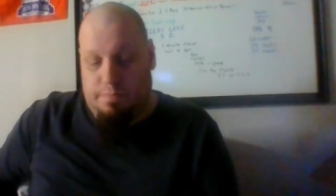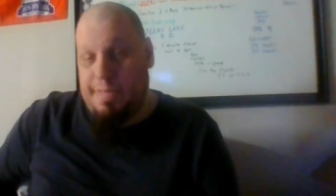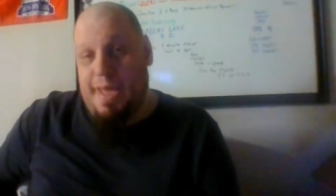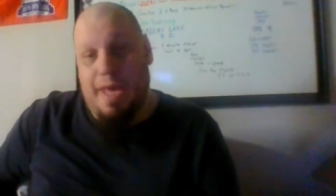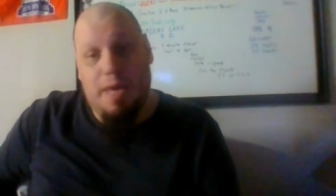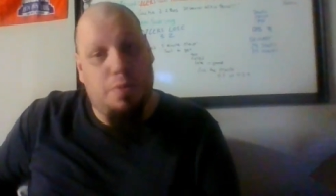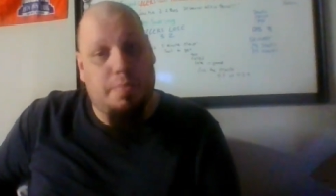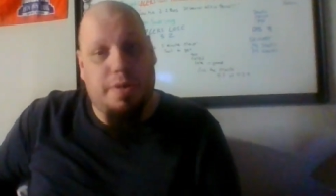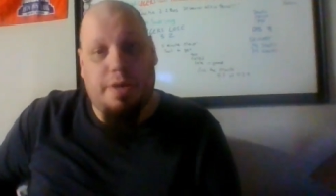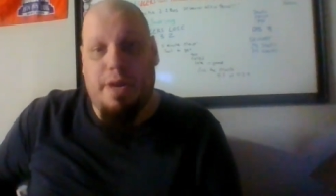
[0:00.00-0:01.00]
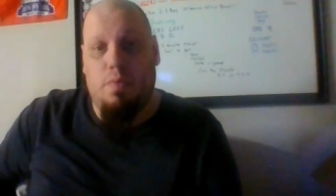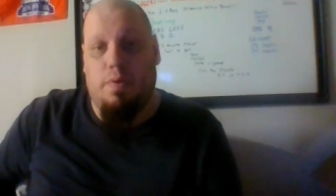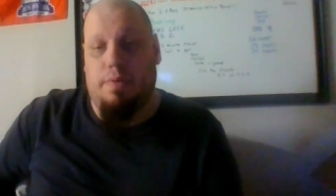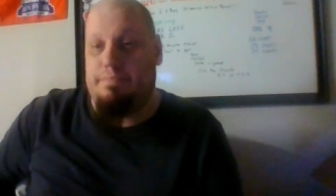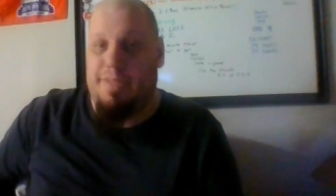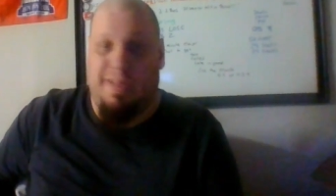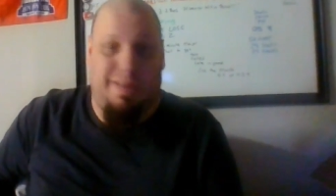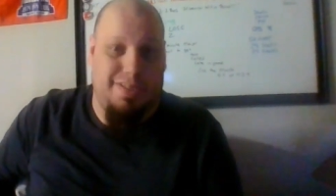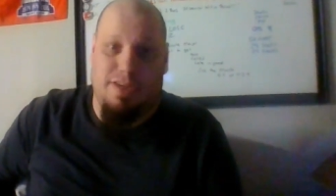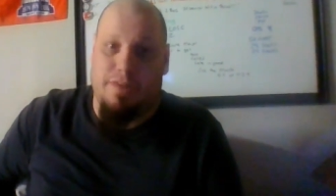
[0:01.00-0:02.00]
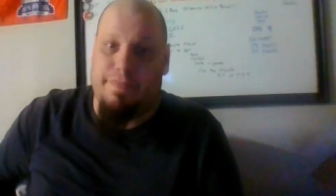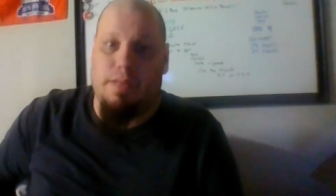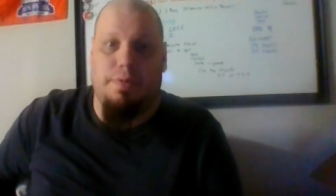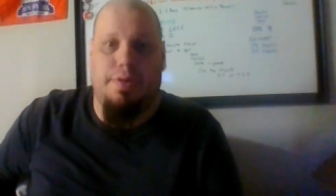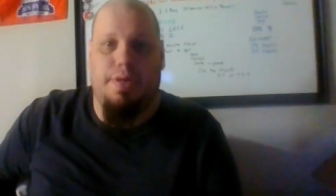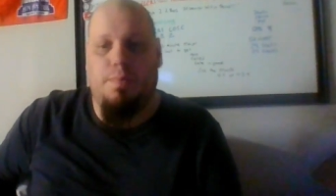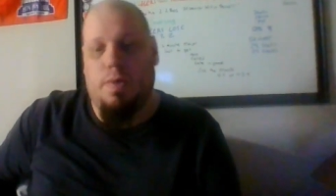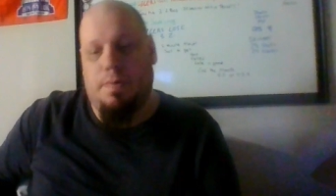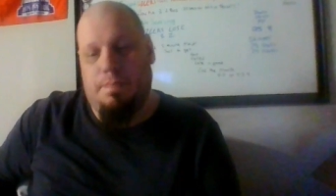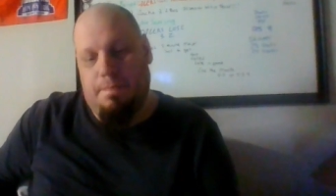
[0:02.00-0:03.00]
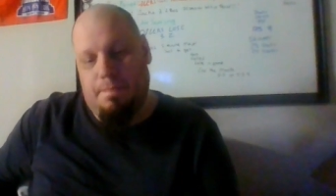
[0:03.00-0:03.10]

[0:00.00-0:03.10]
McCabe would have been a great one. He's not available anymore.